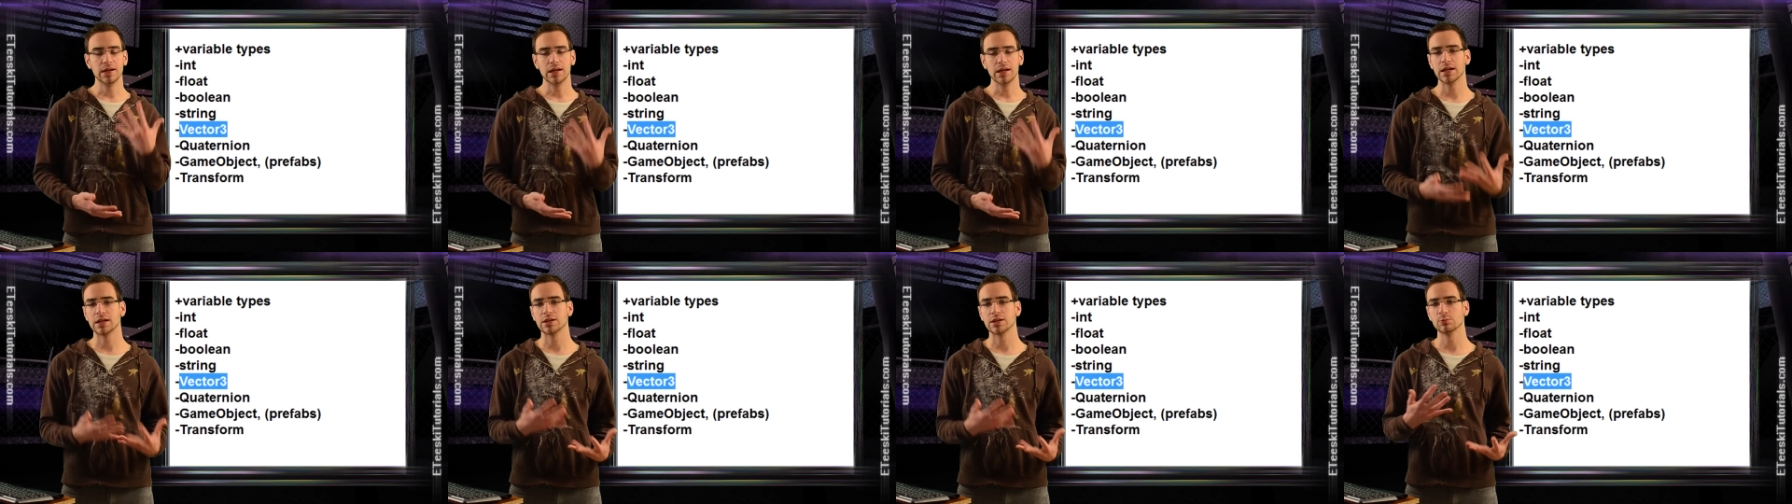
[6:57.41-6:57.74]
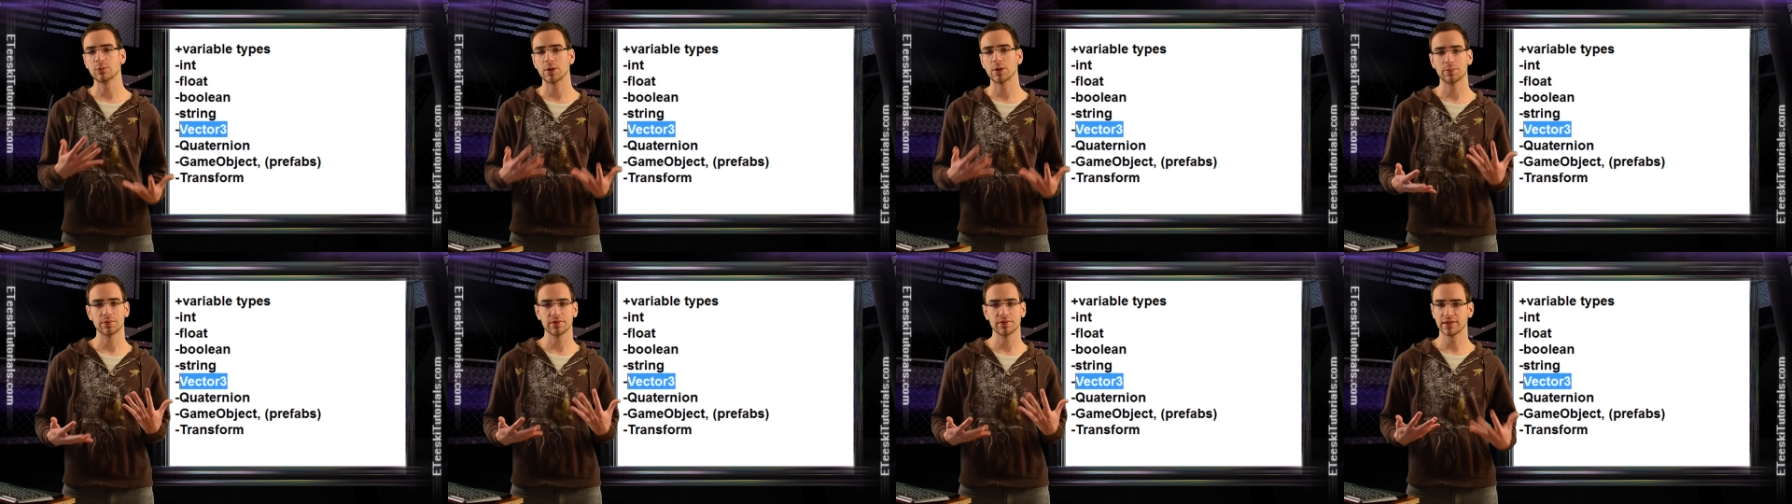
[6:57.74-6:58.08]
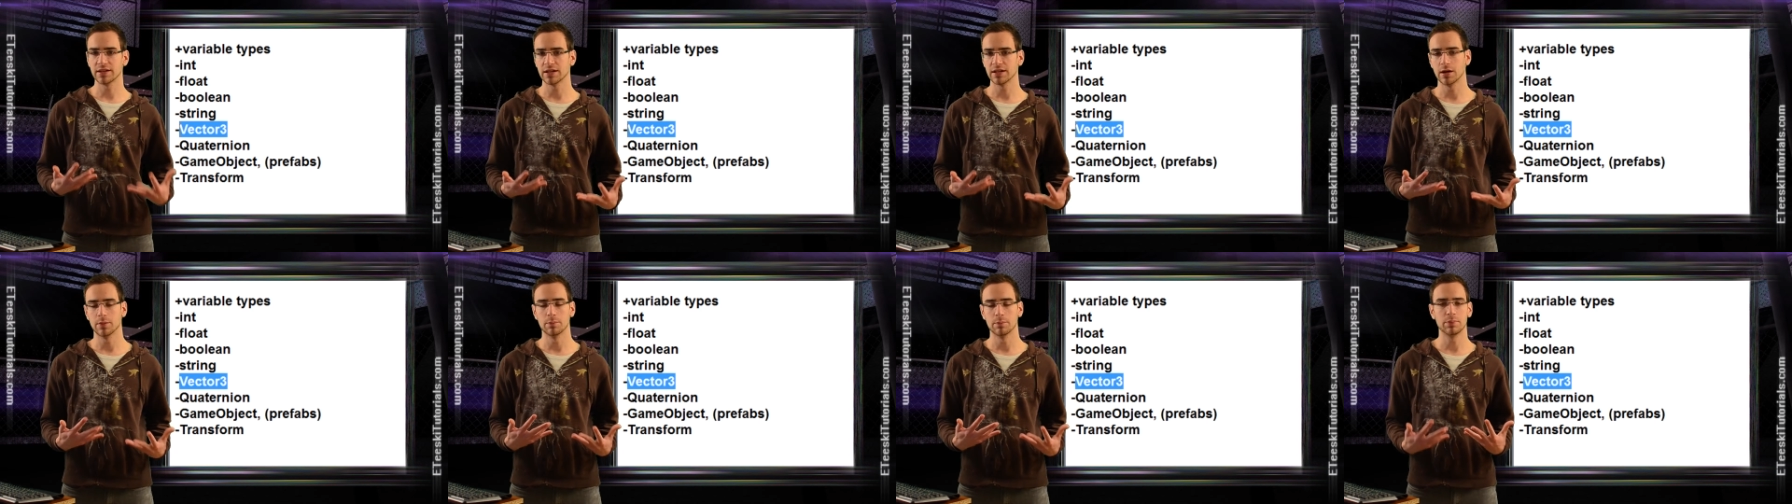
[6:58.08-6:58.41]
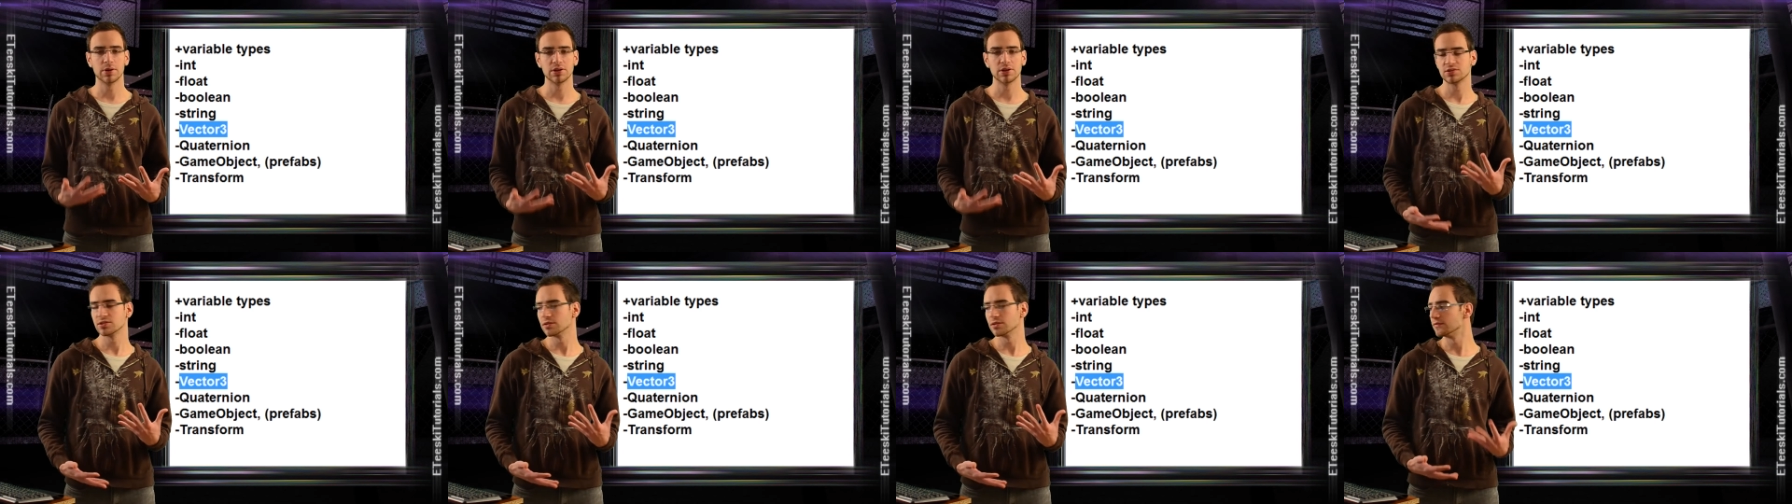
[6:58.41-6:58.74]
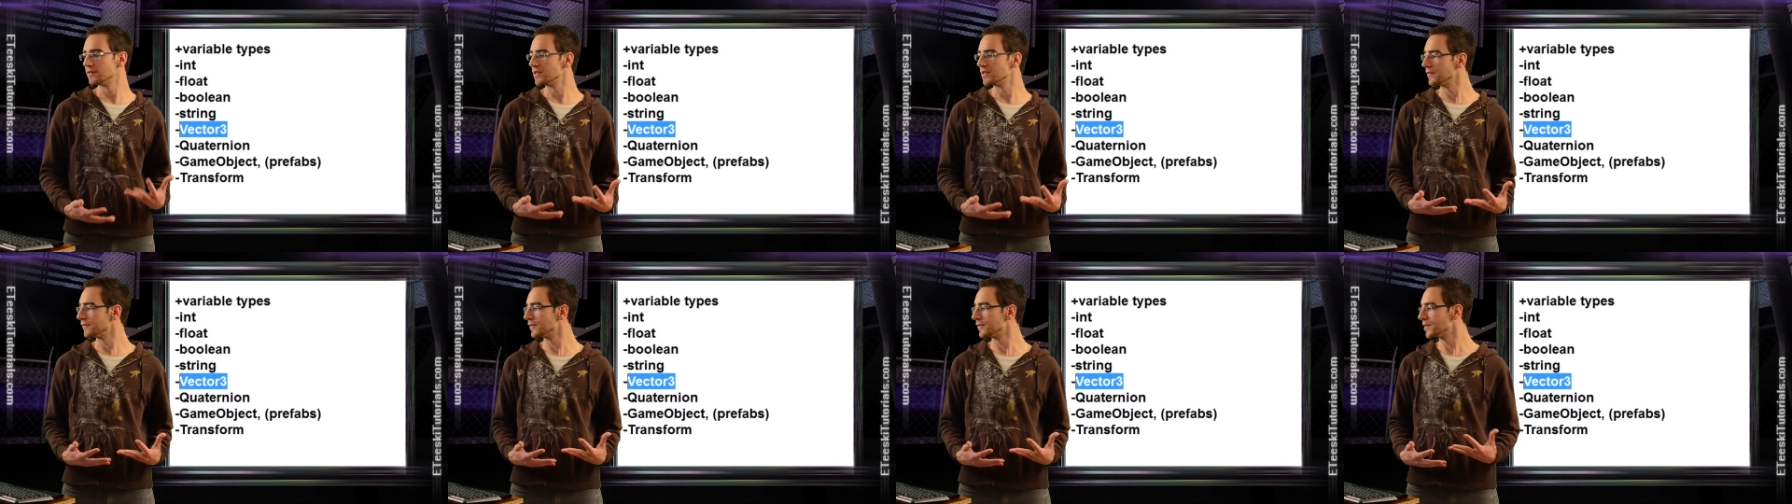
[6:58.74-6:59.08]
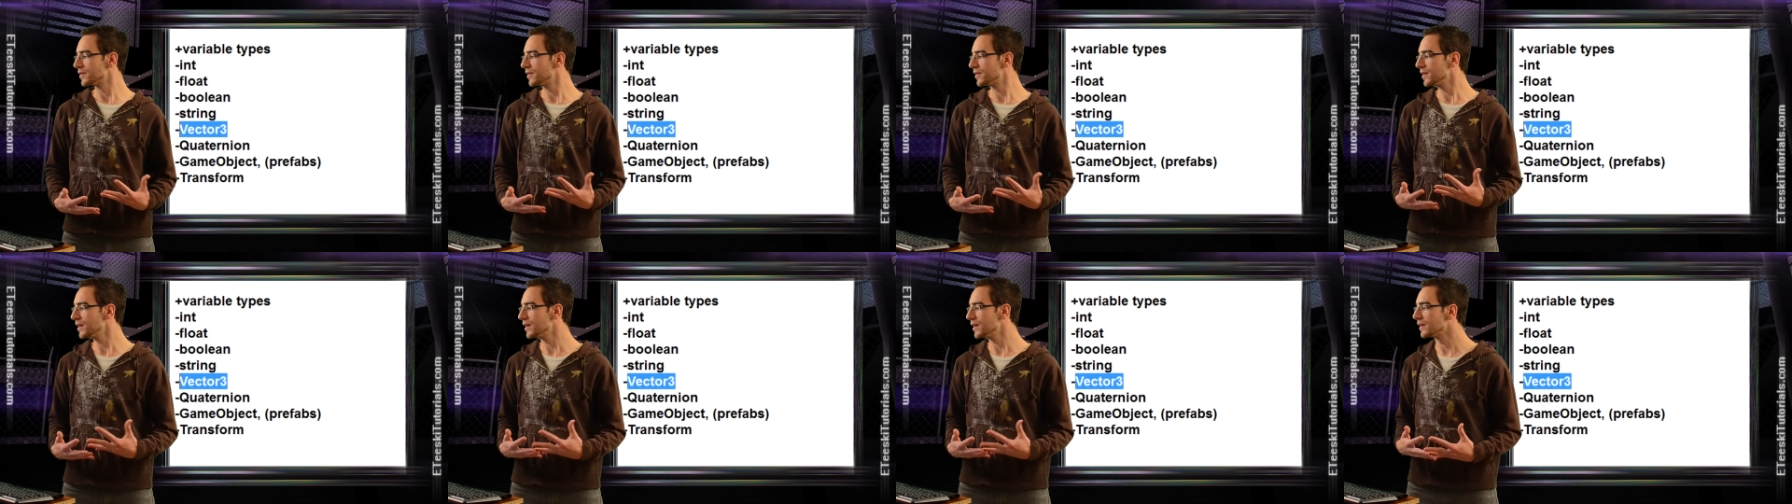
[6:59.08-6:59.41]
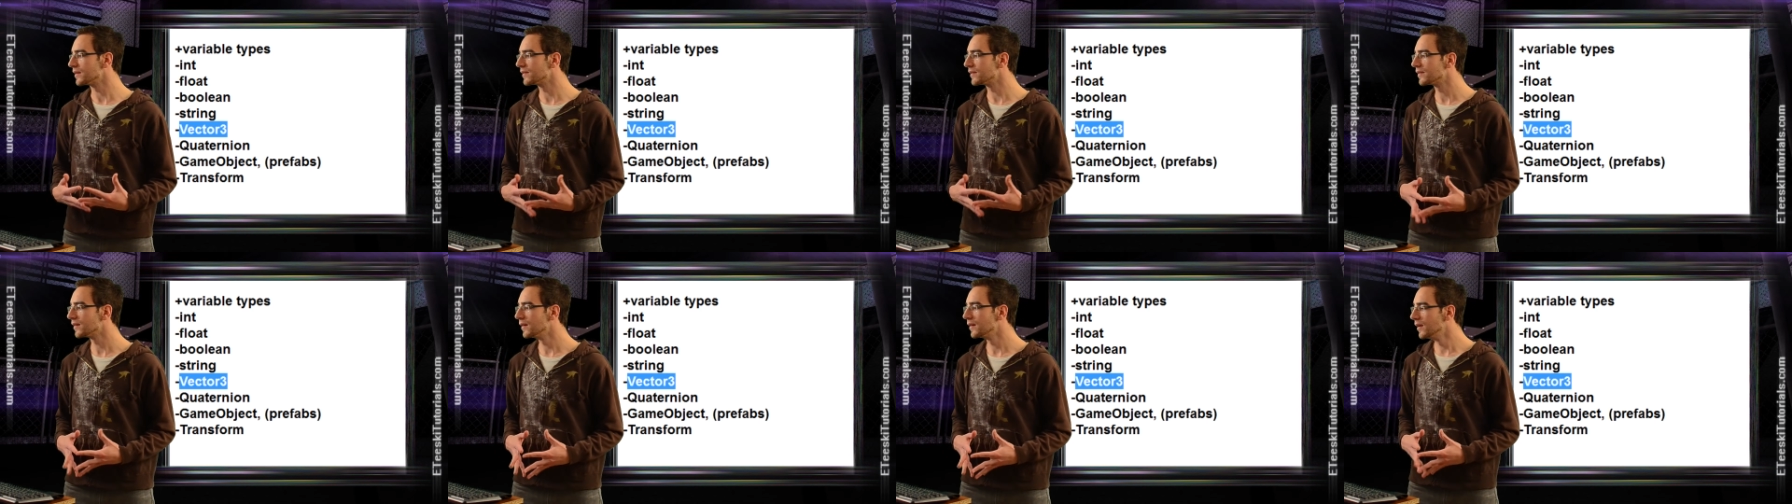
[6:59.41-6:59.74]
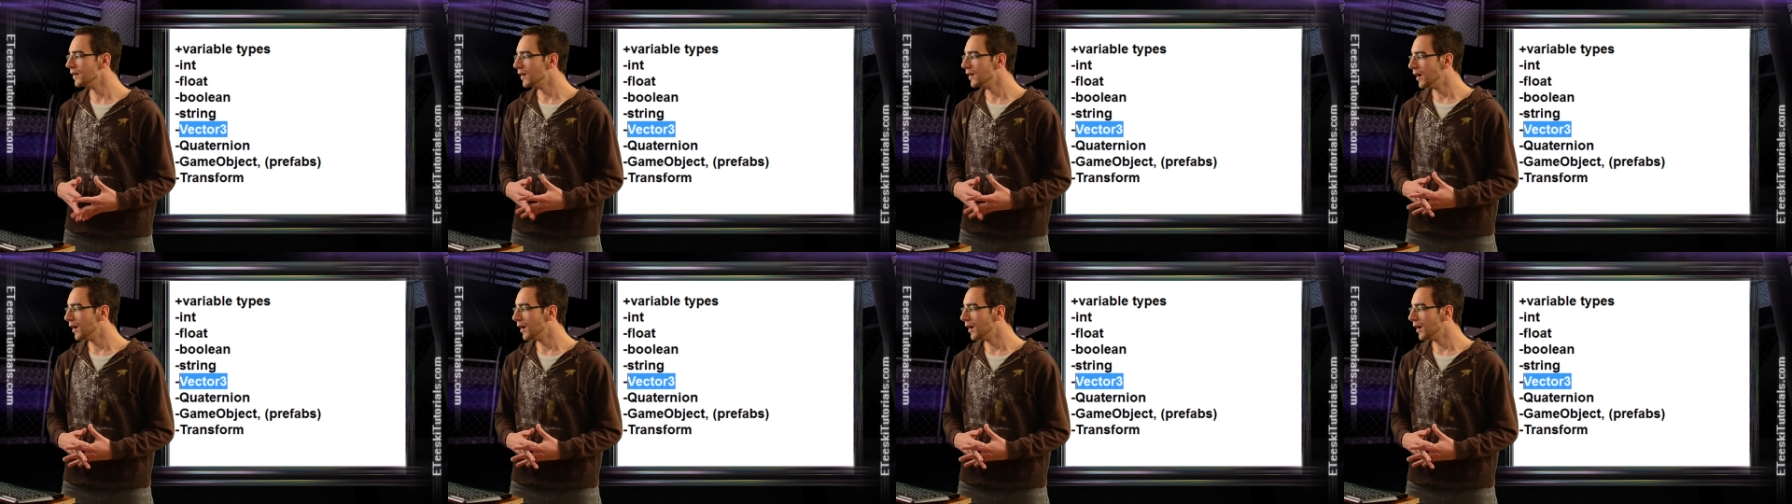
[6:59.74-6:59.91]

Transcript: It can represent a bunch of different things.